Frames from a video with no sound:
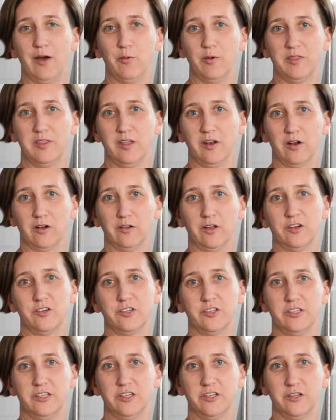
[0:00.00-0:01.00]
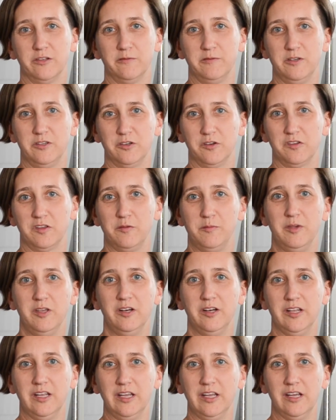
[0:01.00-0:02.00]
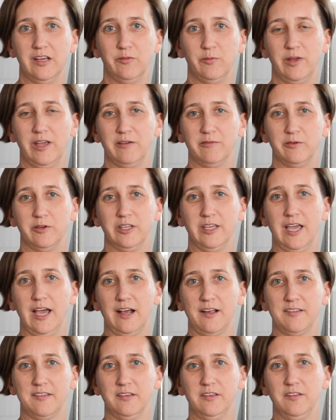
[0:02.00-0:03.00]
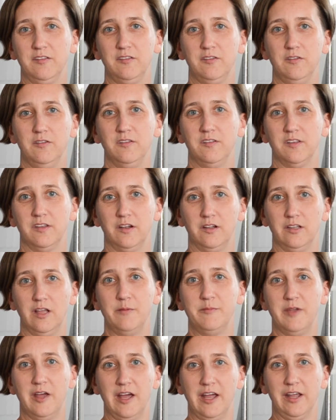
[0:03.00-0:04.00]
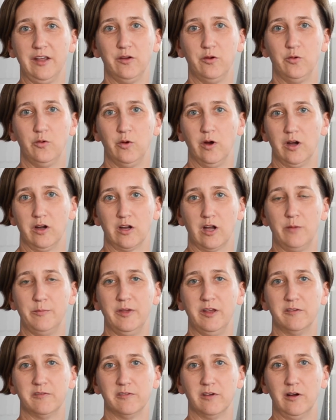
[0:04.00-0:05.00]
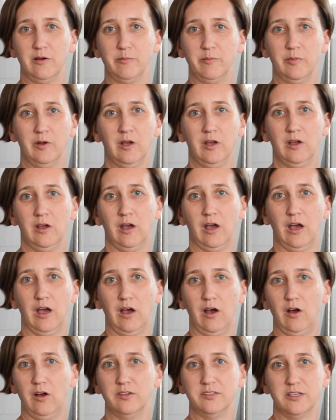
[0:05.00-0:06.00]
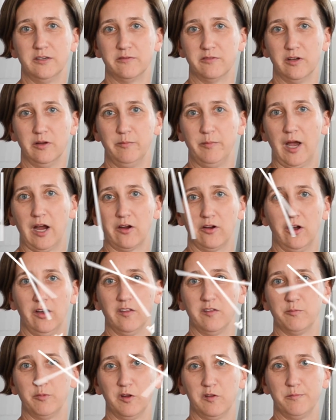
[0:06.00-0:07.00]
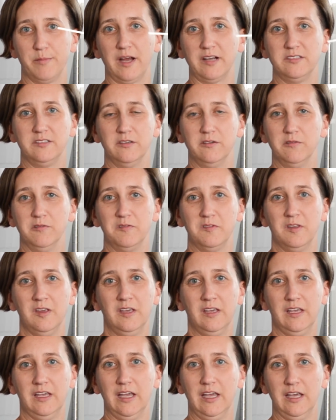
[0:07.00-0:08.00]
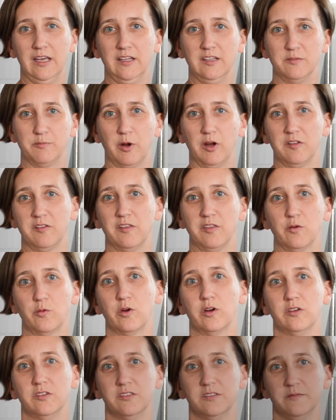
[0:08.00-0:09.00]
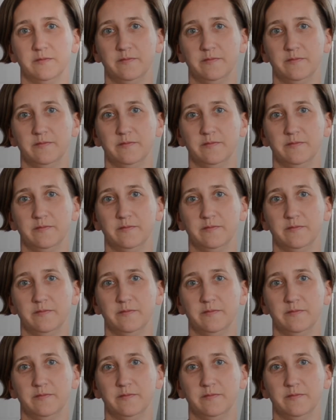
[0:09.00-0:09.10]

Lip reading: Within our larger Digital Futures community, we have really excellent students and alumni who are coming from all different backgrounds, perspectives, and parts of the world.